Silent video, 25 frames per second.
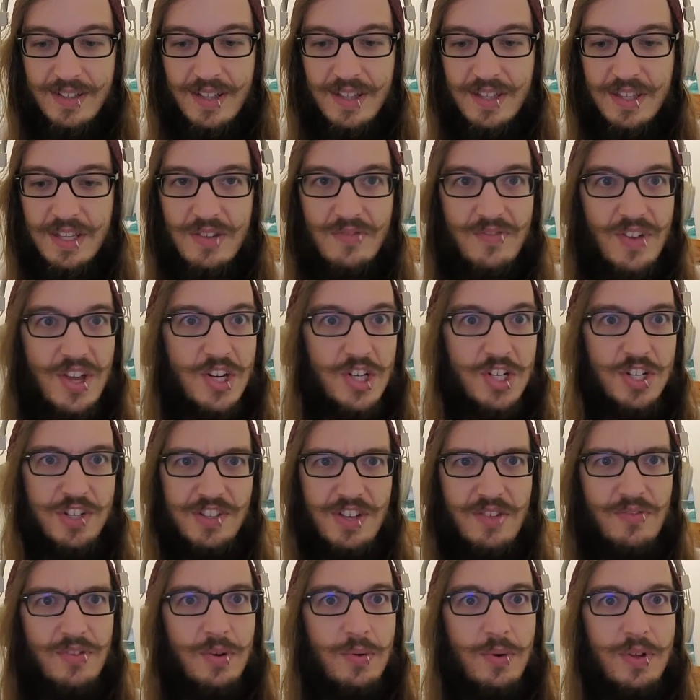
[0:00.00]
the
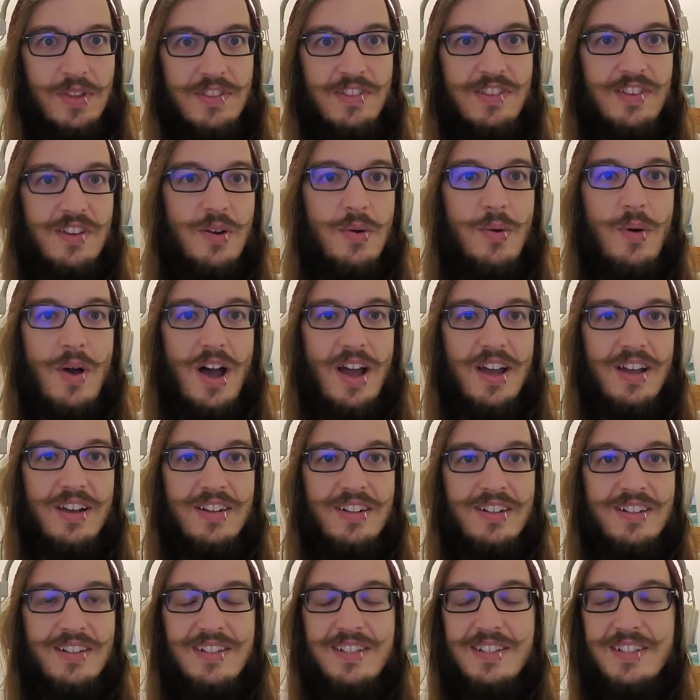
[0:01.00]
Avengers every once in a
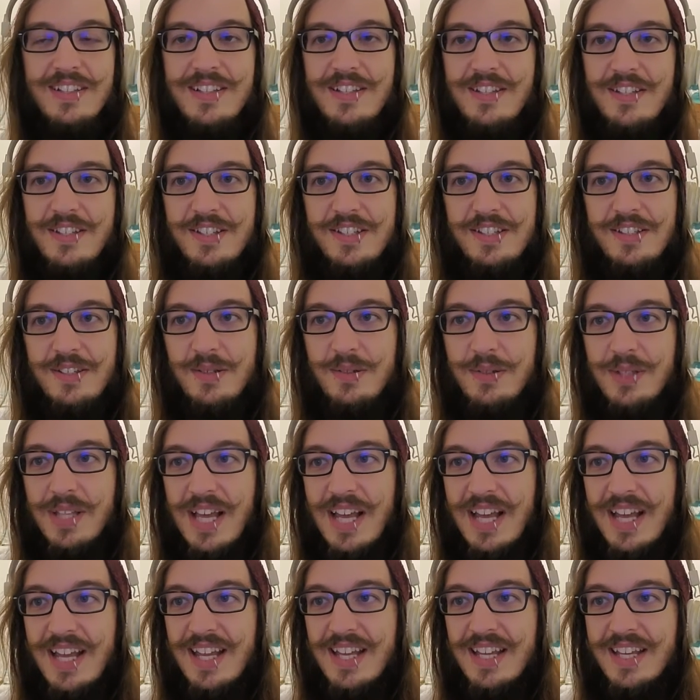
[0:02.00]
while. So,
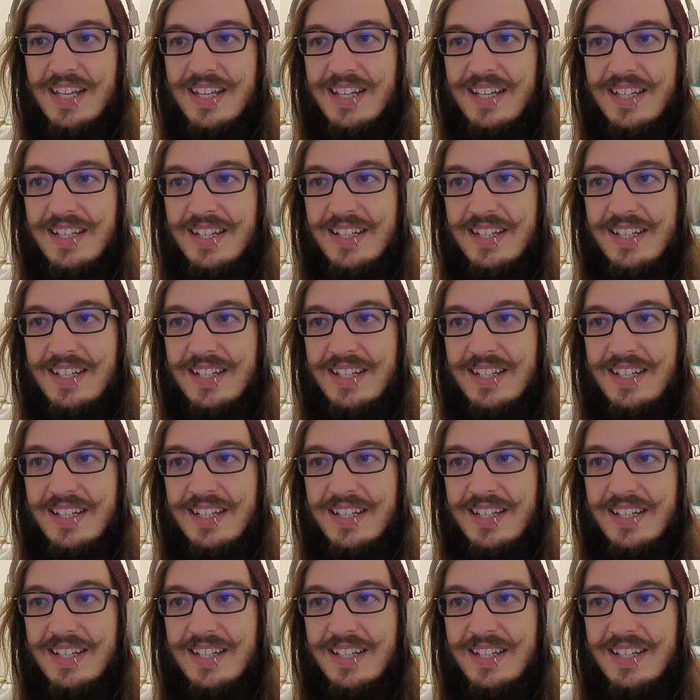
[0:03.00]
like...